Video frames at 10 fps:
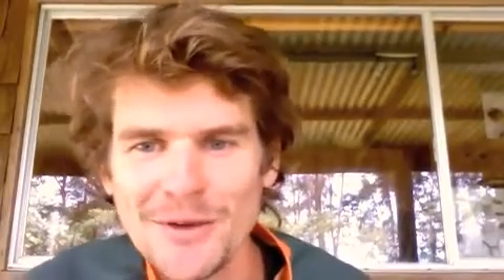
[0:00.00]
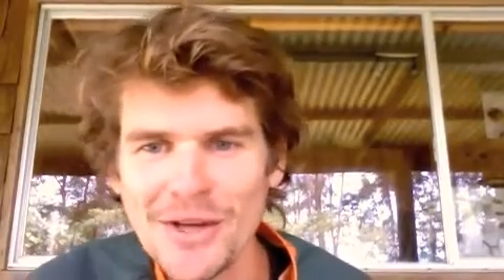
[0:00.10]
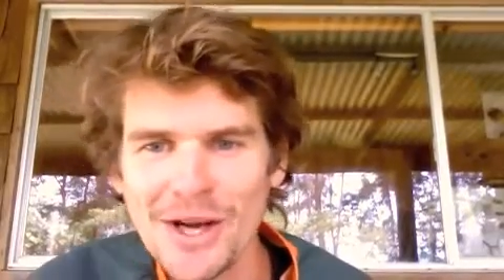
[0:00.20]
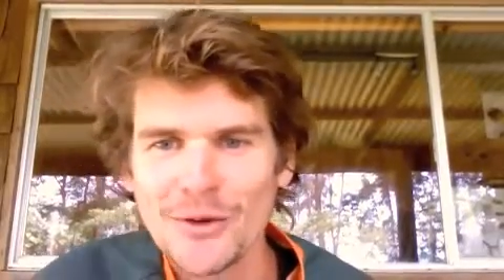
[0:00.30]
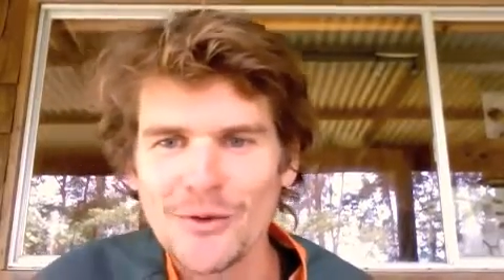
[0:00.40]

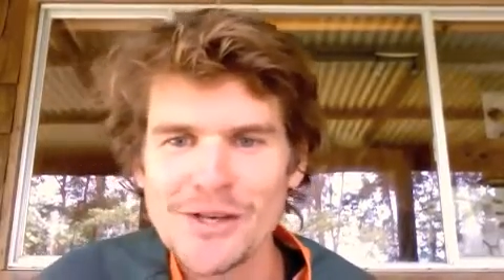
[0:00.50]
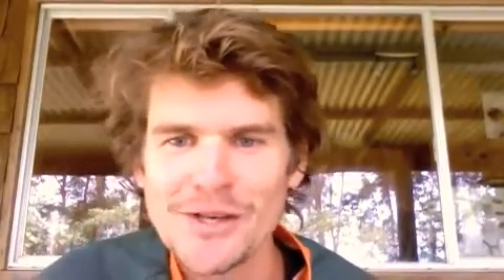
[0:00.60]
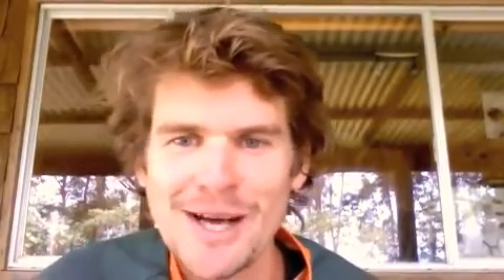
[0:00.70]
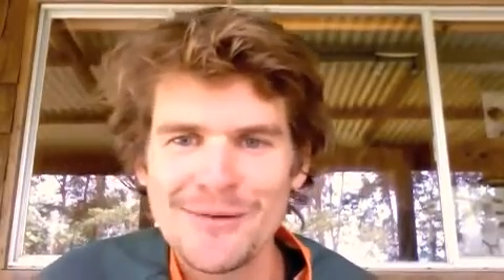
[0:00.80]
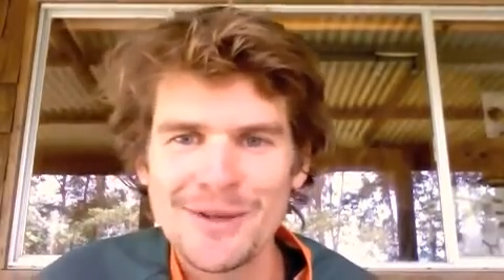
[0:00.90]

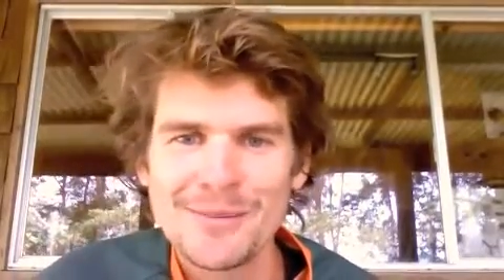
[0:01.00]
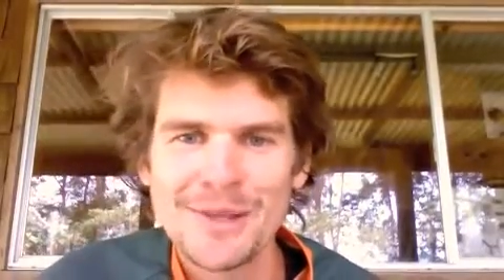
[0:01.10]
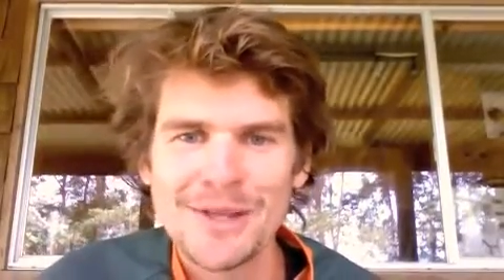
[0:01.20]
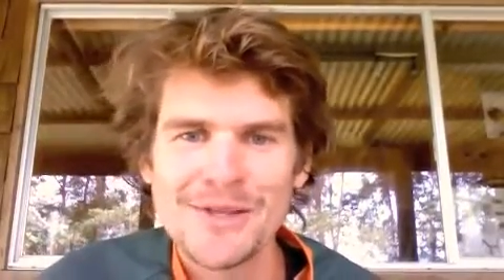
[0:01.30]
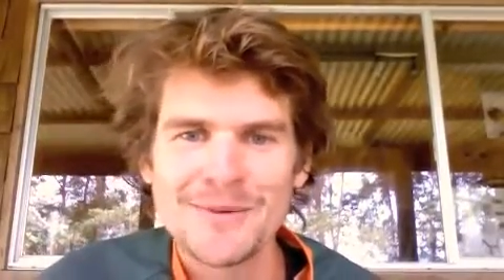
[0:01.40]
satisfaction after
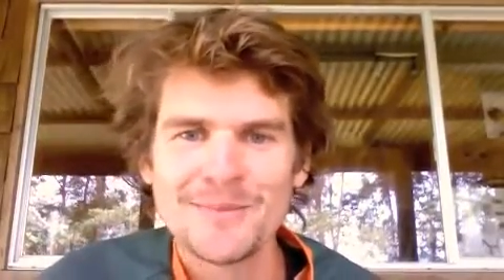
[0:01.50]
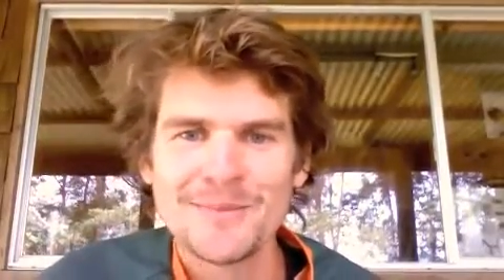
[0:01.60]
completion.